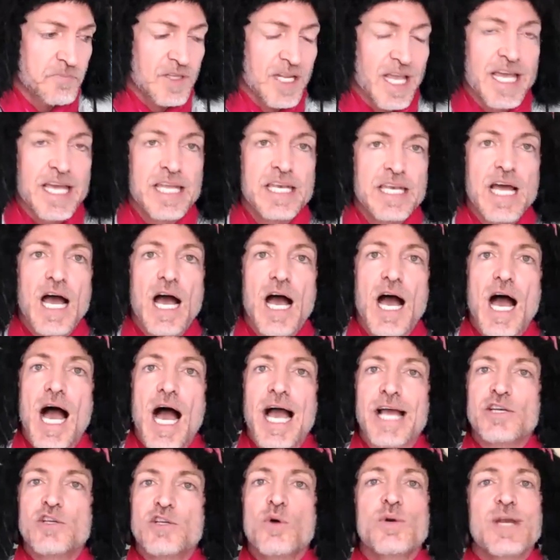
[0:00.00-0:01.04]
And
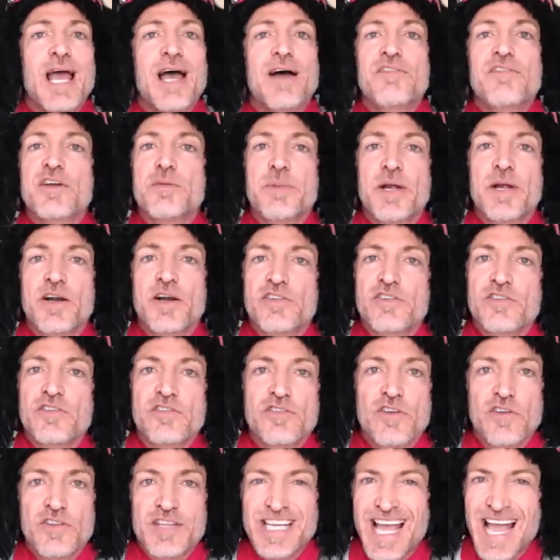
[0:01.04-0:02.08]
I don't have
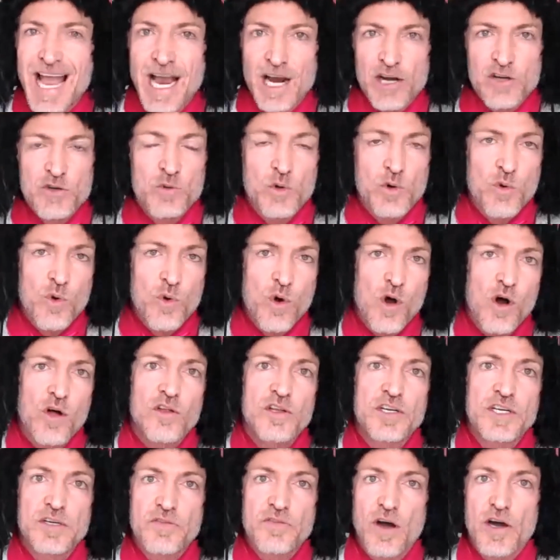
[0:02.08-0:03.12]
comparisons on the actual
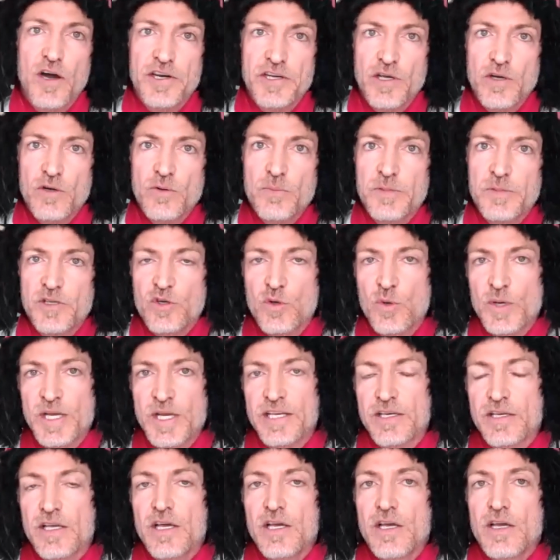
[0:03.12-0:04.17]
quality of audio
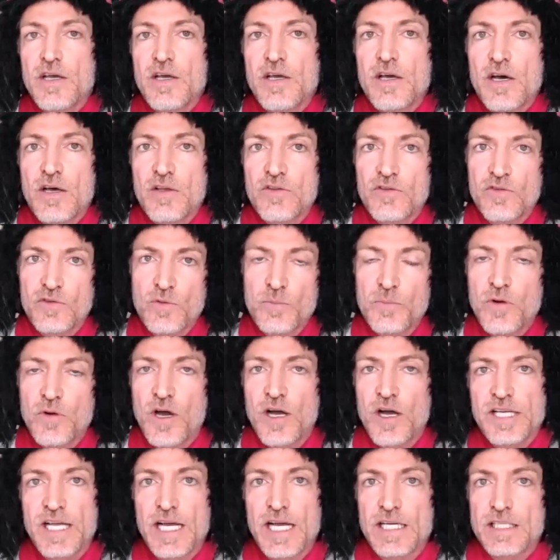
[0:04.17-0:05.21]
between a Zoom
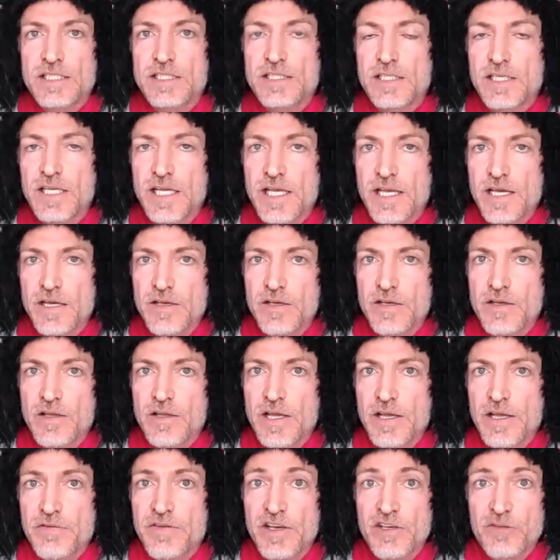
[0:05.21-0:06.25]
broadcast and
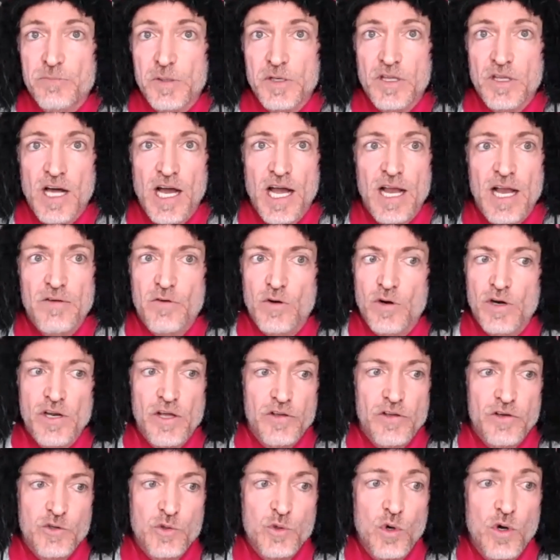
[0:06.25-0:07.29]
a Facebook Live or
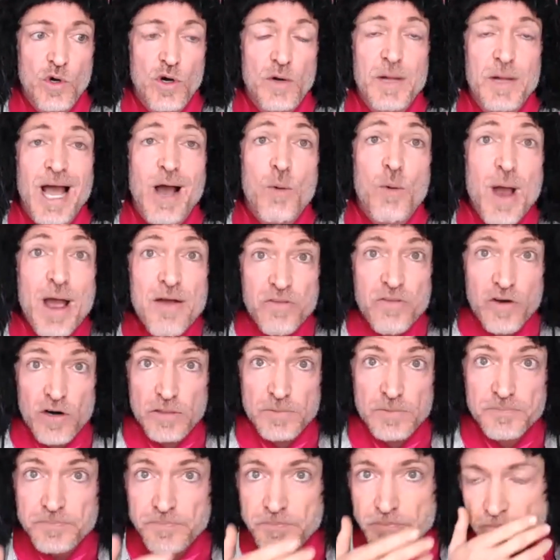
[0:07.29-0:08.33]
another tool. However,
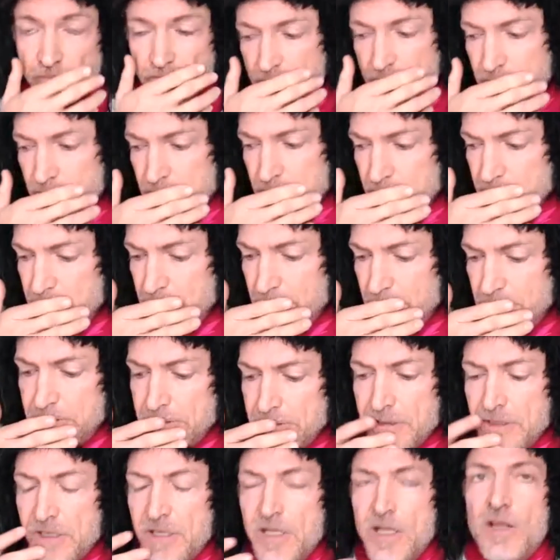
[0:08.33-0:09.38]

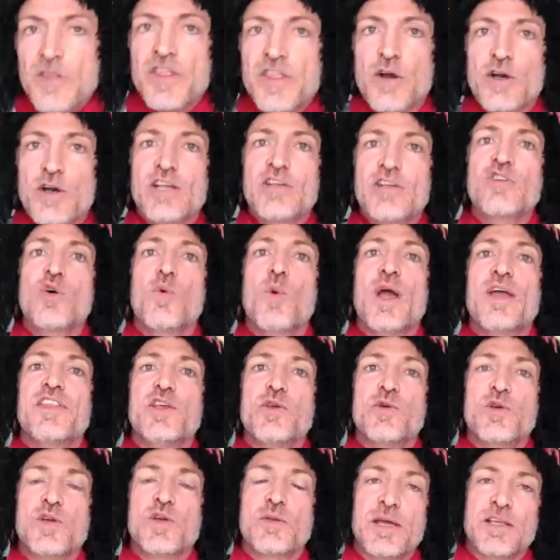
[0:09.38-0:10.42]
there is a way that
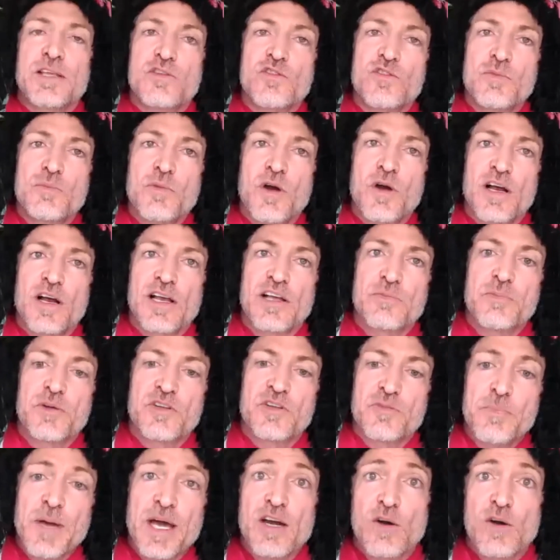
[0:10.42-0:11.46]
you can make the Zoom broadcast
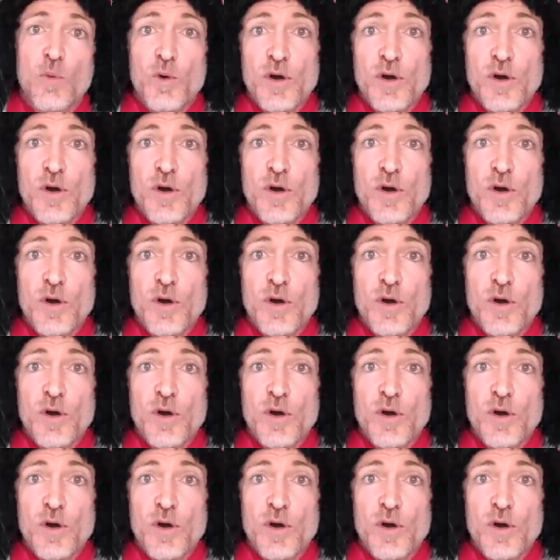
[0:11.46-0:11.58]
much better.